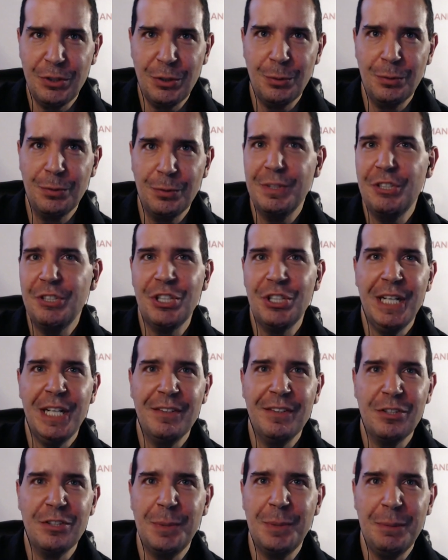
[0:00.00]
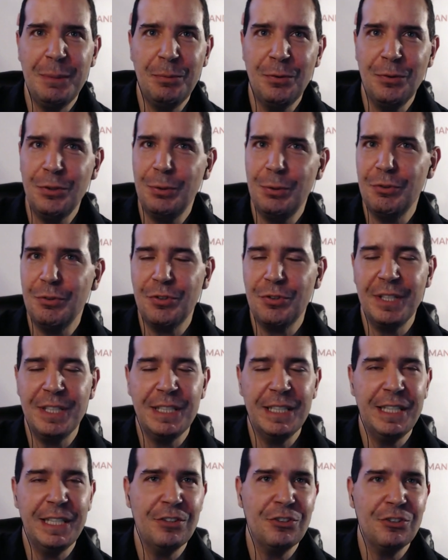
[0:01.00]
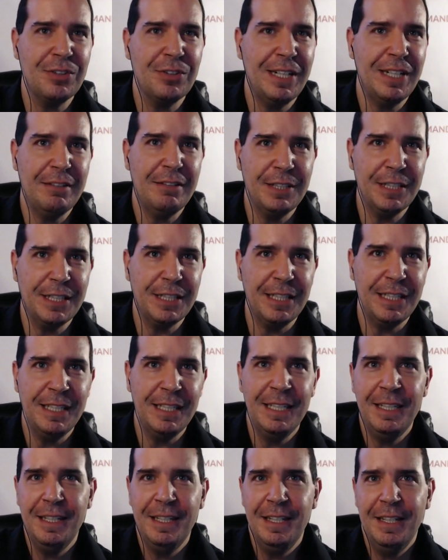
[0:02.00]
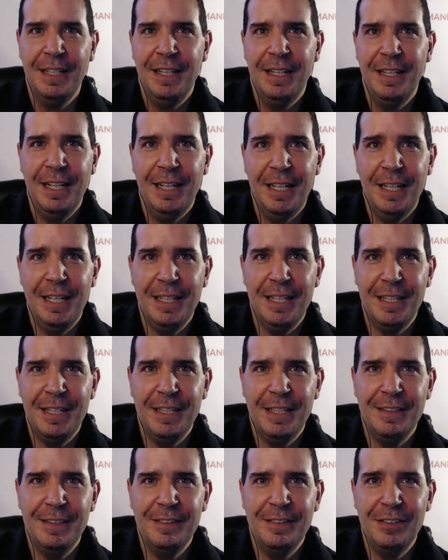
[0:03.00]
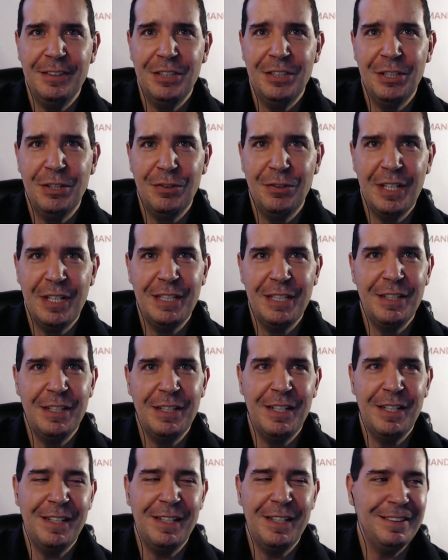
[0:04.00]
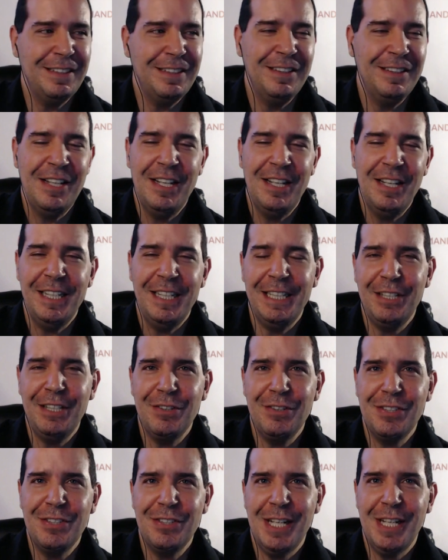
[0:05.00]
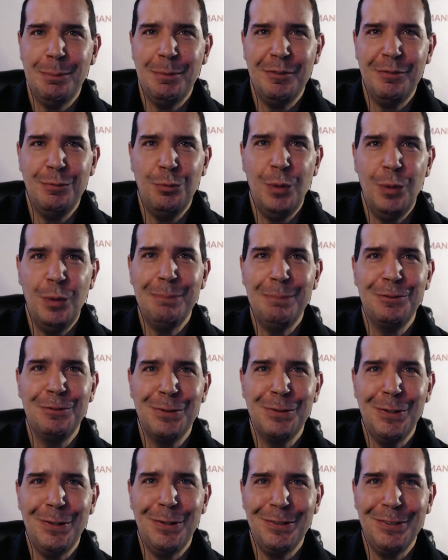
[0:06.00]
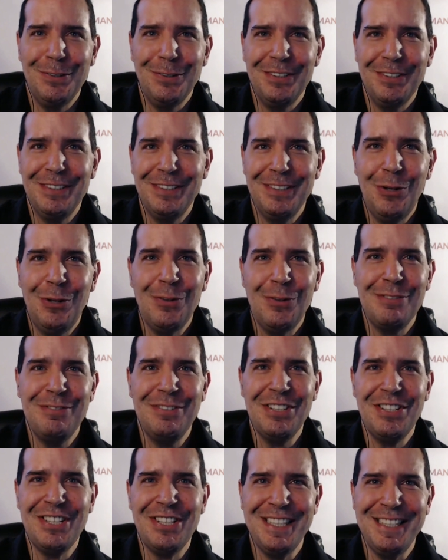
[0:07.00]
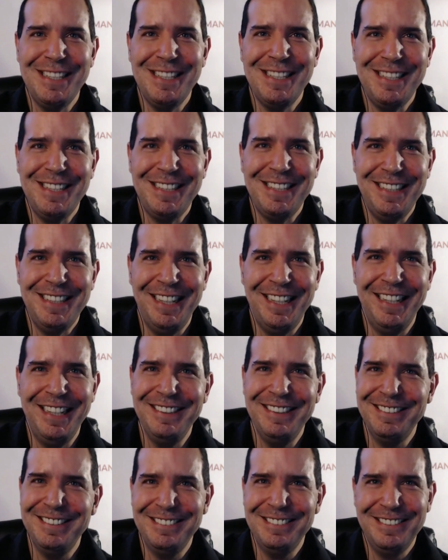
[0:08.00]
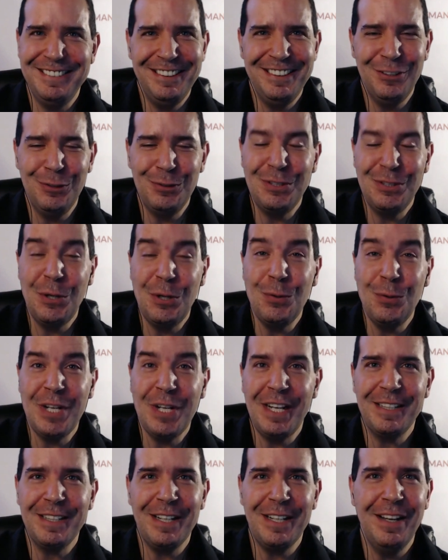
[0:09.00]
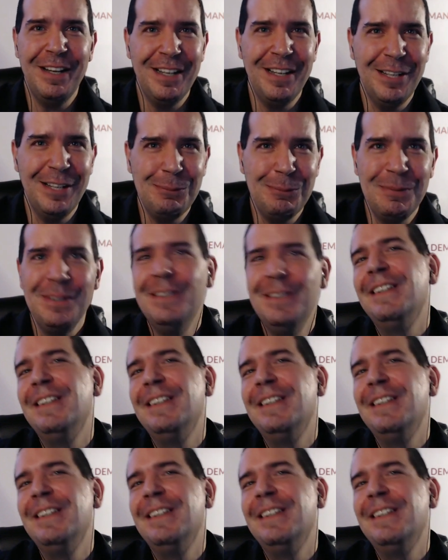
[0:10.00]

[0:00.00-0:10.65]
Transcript: You were reaching out to people, you were trying to get traffic, and, you know, then getting on top of web crawler and AltaVista and, you know, Go.com.